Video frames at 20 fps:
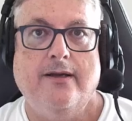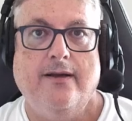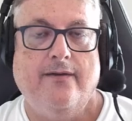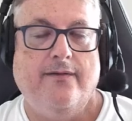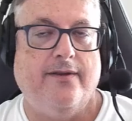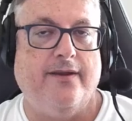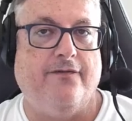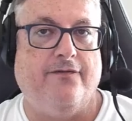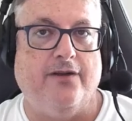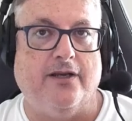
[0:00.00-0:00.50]

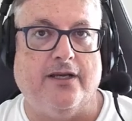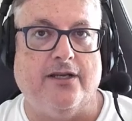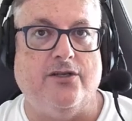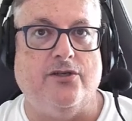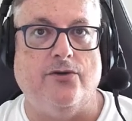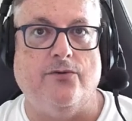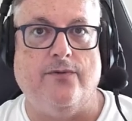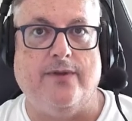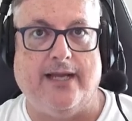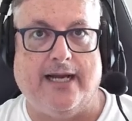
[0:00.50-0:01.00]
If you can
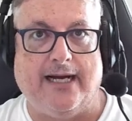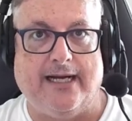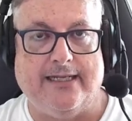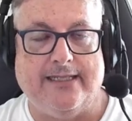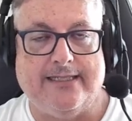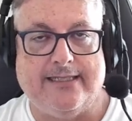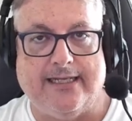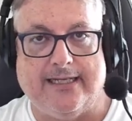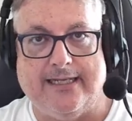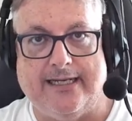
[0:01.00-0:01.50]
do
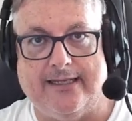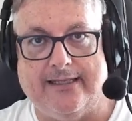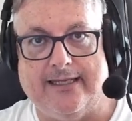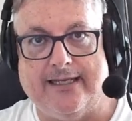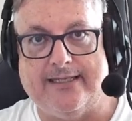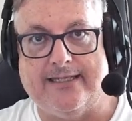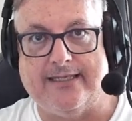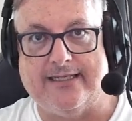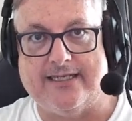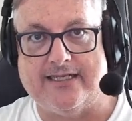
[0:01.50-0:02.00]
that and get
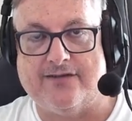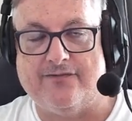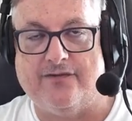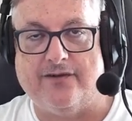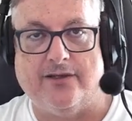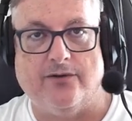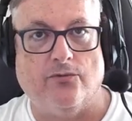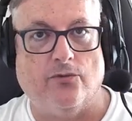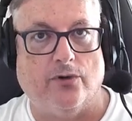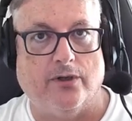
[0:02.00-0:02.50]
that
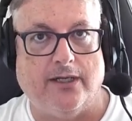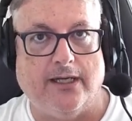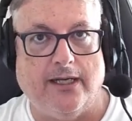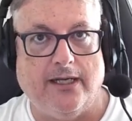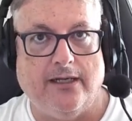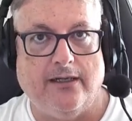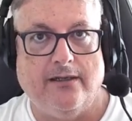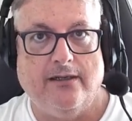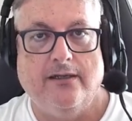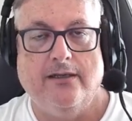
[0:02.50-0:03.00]
successfully
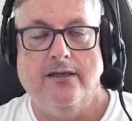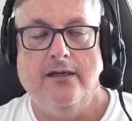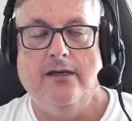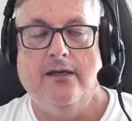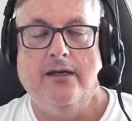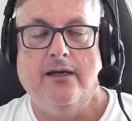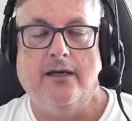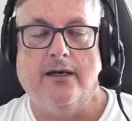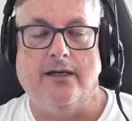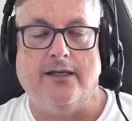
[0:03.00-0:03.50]
working,
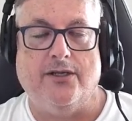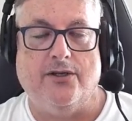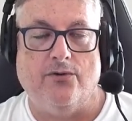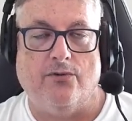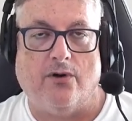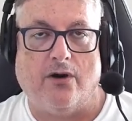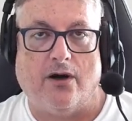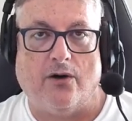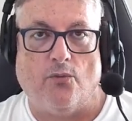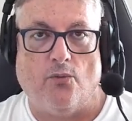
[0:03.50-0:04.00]
uh, you
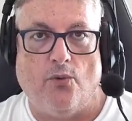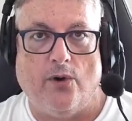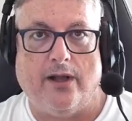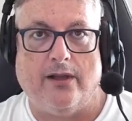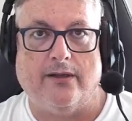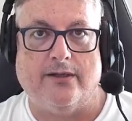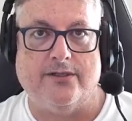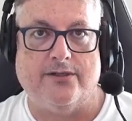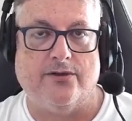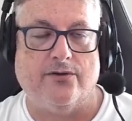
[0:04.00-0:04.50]
are
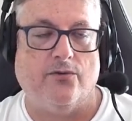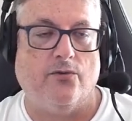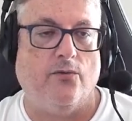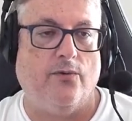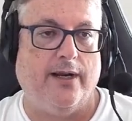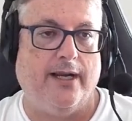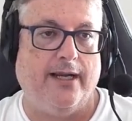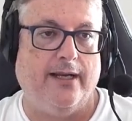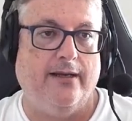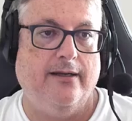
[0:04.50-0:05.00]
well under the
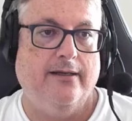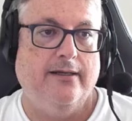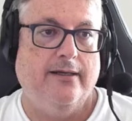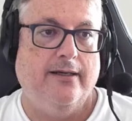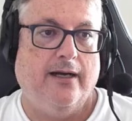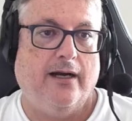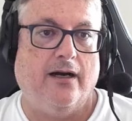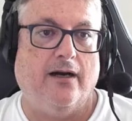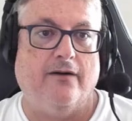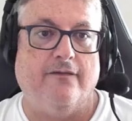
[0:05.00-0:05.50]
way
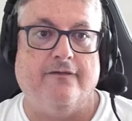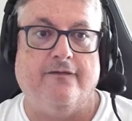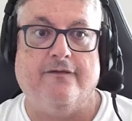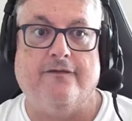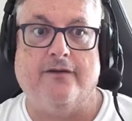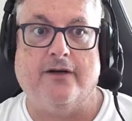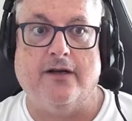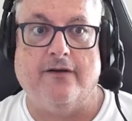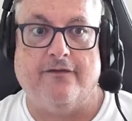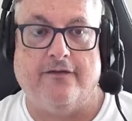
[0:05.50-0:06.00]
of
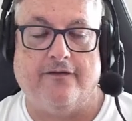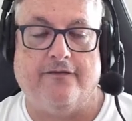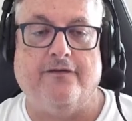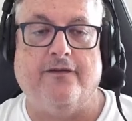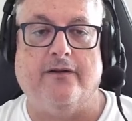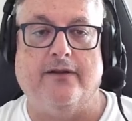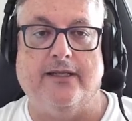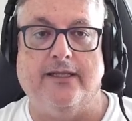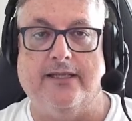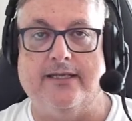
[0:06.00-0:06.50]

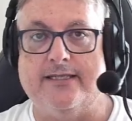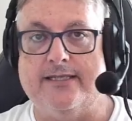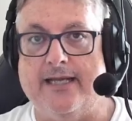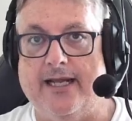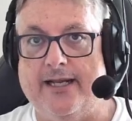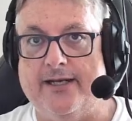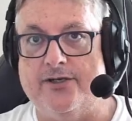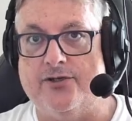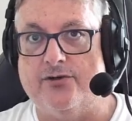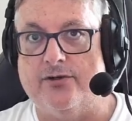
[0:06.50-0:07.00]
fulfilling this
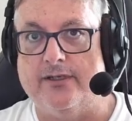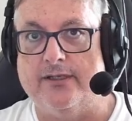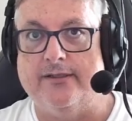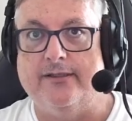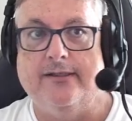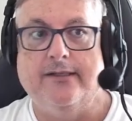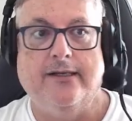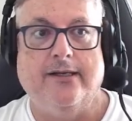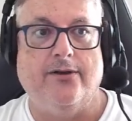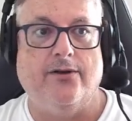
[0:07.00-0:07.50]
Entra
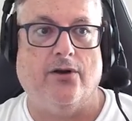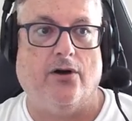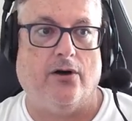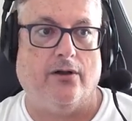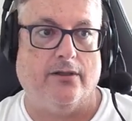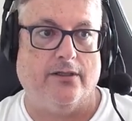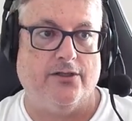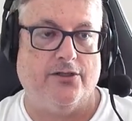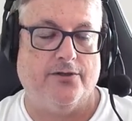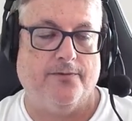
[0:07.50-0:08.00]

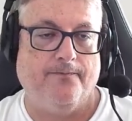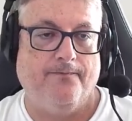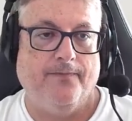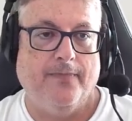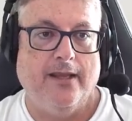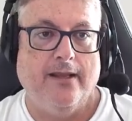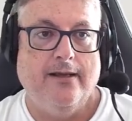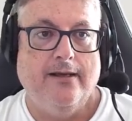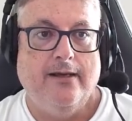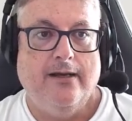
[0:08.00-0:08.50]
knowledge.
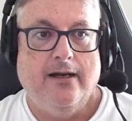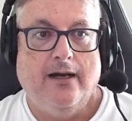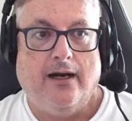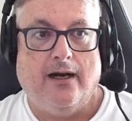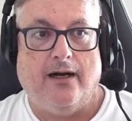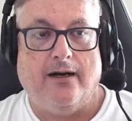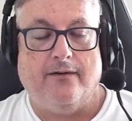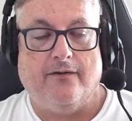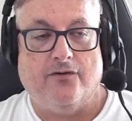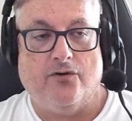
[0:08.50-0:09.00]

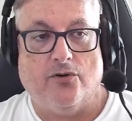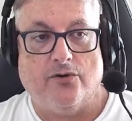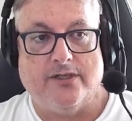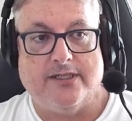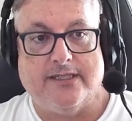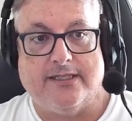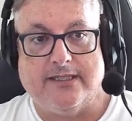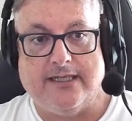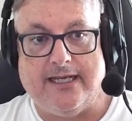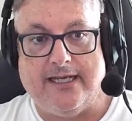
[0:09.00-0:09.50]
Uh, of
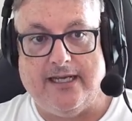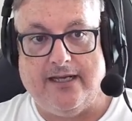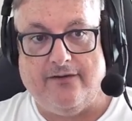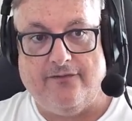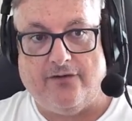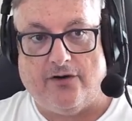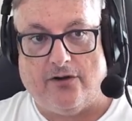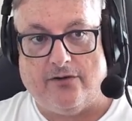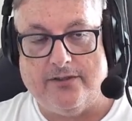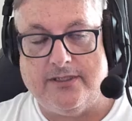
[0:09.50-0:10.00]
course, Key
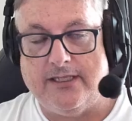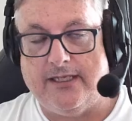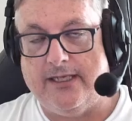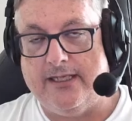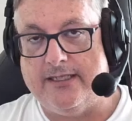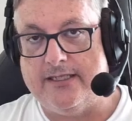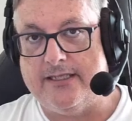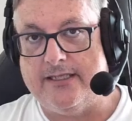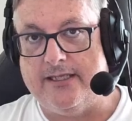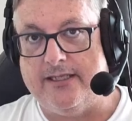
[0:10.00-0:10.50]
Vault
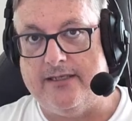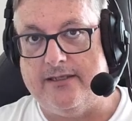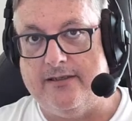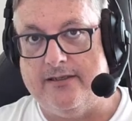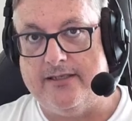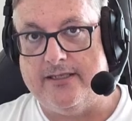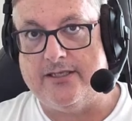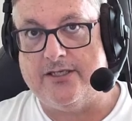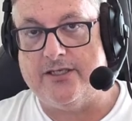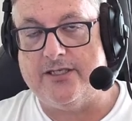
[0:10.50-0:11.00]
is the
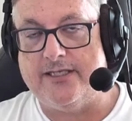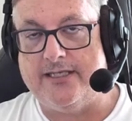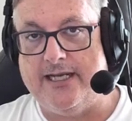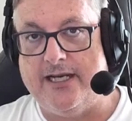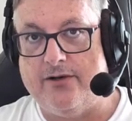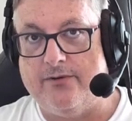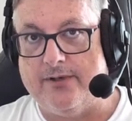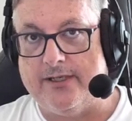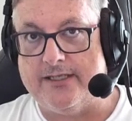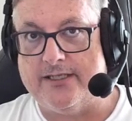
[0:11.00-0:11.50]

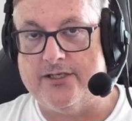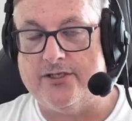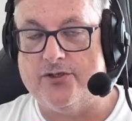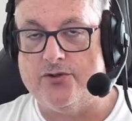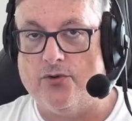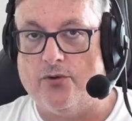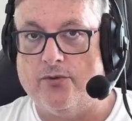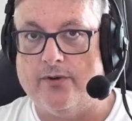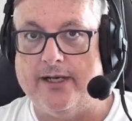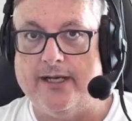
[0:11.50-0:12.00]
secret
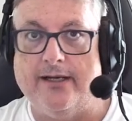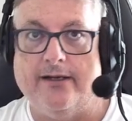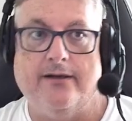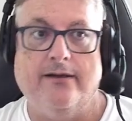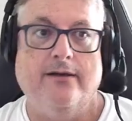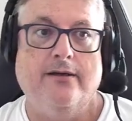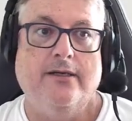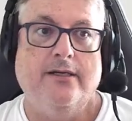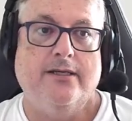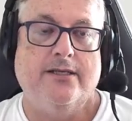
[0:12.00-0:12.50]
storing
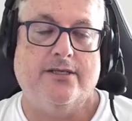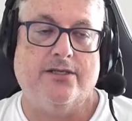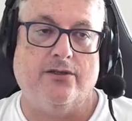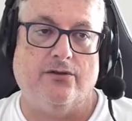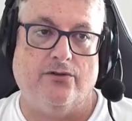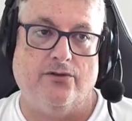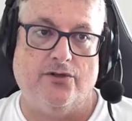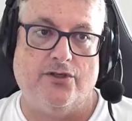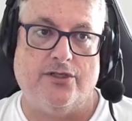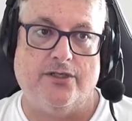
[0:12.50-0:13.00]

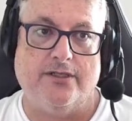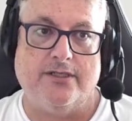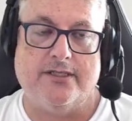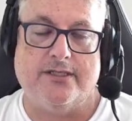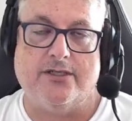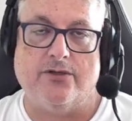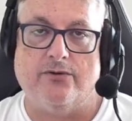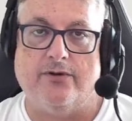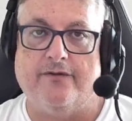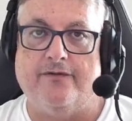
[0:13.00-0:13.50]
solution.
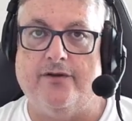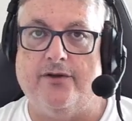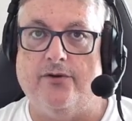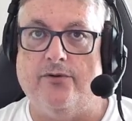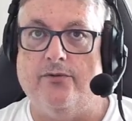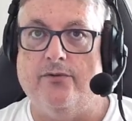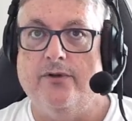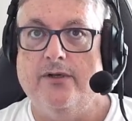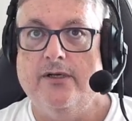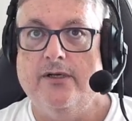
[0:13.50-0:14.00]
So if you